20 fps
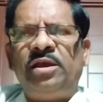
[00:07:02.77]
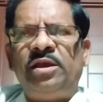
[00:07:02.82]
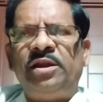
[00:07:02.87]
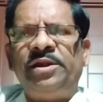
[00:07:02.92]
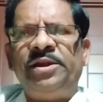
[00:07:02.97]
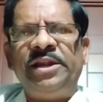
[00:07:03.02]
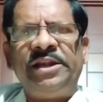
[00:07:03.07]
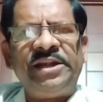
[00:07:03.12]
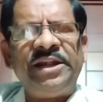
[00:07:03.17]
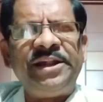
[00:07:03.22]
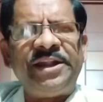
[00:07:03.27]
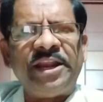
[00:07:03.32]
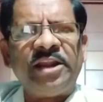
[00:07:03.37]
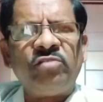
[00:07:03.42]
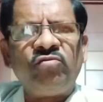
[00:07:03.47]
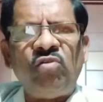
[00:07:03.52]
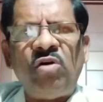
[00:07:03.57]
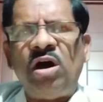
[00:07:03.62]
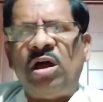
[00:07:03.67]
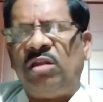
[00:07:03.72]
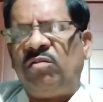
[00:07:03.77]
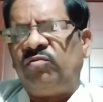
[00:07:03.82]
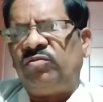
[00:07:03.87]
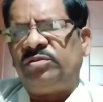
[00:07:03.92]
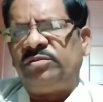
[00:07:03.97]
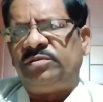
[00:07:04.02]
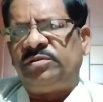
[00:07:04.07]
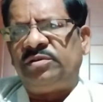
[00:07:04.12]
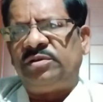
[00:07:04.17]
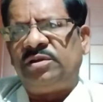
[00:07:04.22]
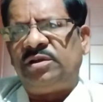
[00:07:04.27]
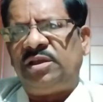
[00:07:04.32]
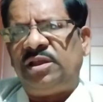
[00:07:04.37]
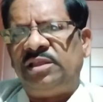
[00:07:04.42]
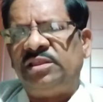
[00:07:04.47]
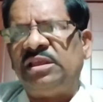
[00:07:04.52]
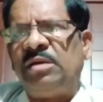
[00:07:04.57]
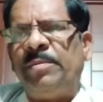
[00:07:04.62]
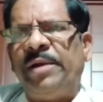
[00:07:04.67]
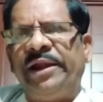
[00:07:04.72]
didn't involve in
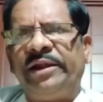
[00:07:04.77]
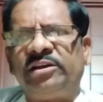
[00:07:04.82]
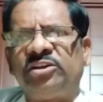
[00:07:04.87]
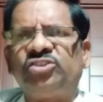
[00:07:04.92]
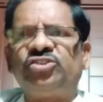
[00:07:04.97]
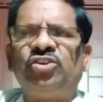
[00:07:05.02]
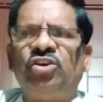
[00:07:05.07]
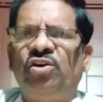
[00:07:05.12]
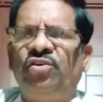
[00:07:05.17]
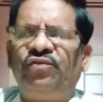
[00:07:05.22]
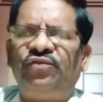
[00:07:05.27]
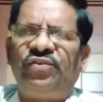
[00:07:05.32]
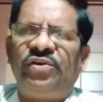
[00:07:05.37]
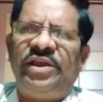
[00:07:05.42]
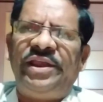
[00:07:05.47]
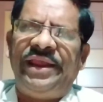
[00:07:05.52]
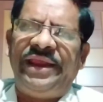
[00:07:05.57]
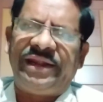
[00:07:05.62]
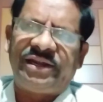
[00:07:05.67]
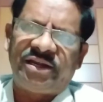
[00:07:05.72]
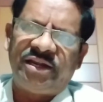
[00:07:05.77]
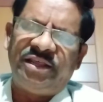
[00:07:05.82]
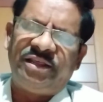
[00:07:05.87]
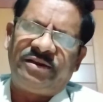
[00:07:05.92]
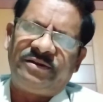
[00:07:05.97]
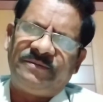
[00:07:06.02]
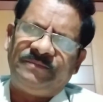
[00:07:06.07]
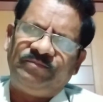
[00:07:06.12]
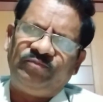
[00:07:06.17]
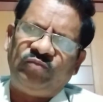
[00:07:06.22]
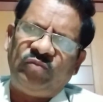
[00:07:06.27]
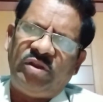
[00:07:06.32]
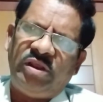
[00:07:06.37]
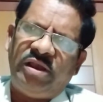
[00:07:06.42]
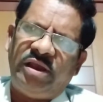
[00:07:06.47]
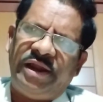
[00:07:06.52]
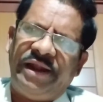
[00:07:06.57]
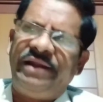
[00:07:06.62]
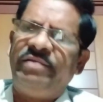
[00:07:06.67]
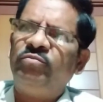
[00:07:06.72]
the matters of Hitler
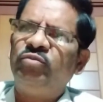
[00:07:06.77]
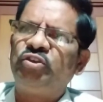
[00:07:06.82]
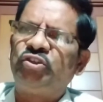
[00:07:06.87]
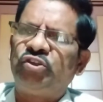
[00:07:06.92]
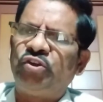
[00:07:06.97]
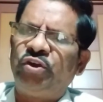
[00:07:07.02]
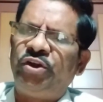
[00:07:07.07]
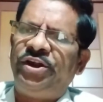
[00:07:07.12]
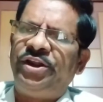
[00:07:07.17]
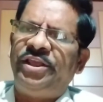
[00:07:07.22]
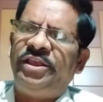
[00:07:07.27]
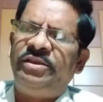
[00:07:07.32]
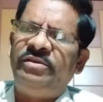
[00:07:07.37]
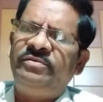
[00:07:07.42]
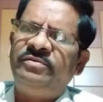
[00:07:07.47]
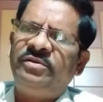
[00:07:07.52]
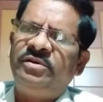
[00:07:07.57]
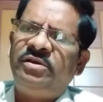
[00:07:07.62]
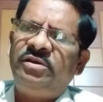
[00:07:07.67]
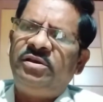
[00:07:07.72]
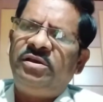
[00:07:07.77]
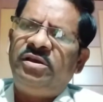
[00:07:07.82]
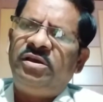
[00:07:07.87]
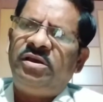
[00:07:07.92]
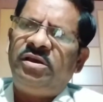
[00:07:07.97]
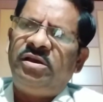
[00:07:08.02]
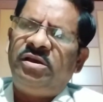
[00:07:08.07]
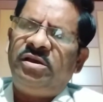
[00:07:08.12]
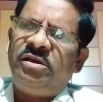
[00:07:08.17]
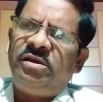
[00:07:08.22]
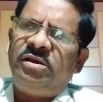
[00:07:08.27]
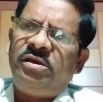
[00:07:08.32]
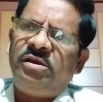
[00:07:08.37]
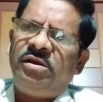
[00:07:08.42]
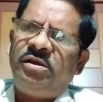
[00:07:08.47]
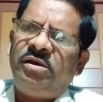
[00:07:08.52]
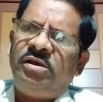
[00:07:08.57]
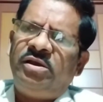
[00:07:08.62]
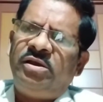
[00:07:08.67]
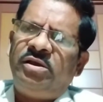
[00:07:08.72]
and Mussolini
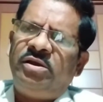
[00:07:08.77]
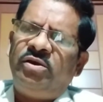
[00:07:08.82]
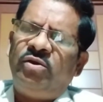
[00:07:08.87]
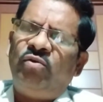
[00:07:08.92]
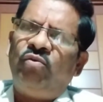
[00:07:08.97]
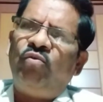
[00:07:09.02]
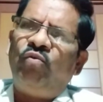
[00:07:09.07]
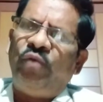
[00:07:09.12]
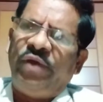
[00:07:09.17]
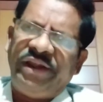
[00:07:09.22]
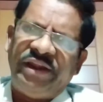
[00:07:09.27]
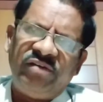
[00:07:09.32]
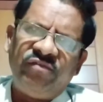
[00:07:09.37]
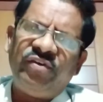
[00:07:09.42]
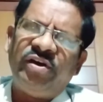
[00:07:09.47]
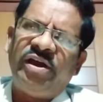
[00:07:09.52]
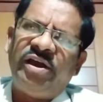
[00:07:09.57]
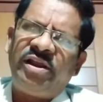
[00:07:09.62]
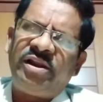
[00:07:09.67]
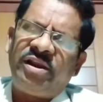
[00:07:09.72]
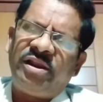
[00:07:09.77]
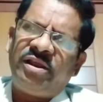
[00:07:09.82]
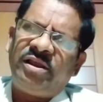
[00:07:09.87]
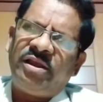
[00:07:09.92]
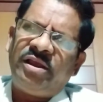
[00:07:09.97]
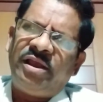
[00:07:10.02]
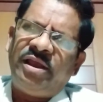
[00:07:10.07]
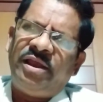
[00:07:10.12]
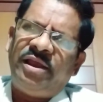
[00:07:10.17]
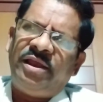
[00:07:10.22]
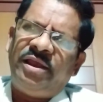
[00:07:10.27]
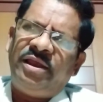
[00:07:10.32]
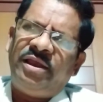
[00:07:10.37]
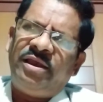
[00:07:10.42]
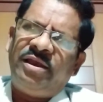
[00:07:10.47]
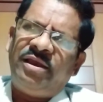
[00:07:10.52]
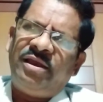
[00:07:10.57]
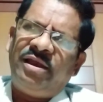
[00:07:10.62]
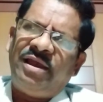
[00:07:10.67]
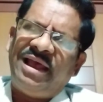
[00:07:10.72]
whenever,
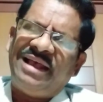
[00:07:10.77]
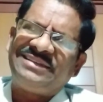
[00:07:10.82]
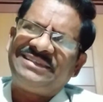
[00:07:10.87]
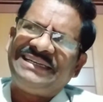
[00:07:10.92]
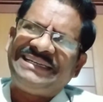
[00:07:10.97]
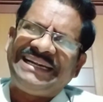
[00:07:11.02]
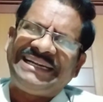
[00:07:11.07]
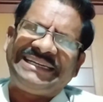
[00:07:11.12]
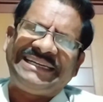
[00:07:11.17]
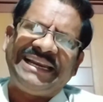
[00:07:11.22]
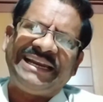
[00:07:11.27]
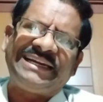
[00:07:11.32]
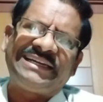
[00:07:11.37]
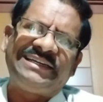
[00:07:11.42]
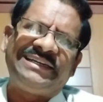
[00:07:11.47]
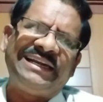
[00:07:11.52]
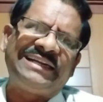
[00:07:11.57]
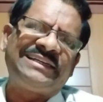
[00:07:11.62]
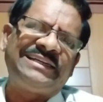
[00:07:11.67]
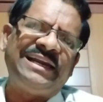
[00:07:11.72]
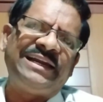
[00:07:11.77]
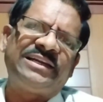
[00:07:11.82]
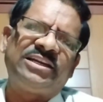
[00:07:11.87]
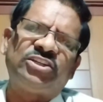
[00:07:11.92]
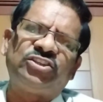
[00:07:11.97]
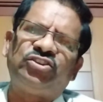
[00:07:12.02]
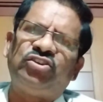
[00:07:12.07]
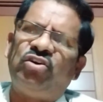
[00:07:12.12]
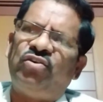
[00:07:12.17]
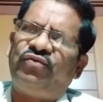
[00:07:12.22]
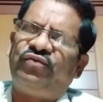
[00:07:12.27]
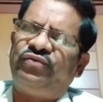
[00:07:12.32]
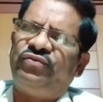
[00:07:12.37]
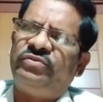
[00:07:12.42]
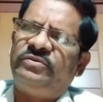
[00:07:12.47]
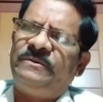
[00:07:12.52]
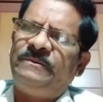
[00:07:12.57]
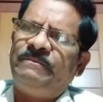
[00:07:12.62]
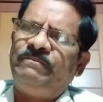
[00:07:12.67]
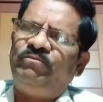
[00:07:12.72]
as a dictators
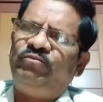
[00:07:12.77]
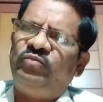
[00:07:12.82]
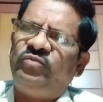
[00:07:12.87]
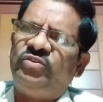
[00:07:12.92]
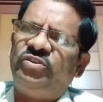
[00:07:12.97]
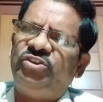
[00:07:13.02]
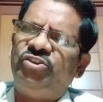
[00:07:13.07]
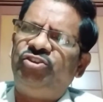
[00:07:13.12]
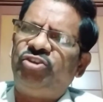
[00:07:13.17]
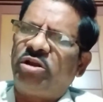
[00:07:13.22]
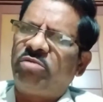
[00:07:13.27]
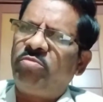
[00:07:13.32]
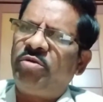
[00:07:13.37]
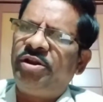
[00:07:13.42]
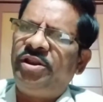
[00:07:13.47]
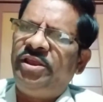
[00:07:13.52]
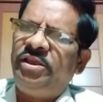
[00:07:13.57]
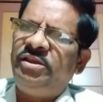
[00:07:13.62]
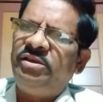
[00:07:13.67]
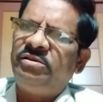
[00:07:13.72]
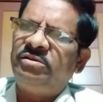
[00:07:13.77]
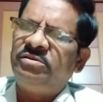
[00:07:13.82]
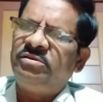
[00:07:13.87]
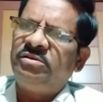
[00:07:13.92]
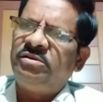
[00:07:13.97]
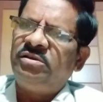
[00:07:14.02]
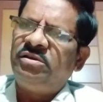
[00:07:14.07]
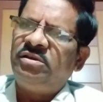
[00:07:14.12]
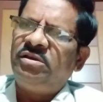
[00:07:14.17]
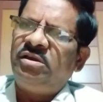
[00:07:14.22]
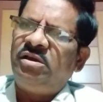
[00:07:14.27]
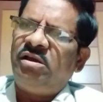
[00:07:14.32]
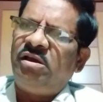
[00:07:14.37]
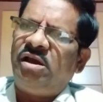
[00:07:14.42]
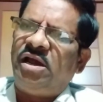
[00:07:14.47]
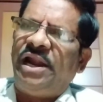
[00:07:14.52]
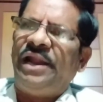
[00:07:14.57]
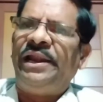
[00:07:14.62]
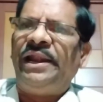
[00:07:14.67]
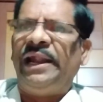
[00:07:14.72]
of Germany
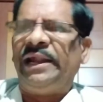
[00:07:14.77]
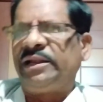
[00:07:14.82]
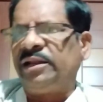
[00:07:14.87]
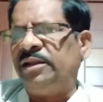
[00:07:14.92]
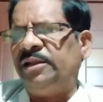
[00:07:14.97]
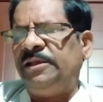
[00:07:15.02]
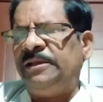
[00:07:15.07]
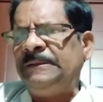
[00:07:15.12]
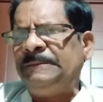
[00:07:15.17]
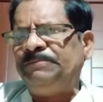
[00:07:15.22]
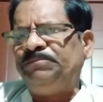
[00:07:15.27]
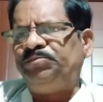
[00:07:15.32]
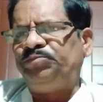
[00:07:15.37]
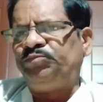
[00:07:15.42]
and Italy,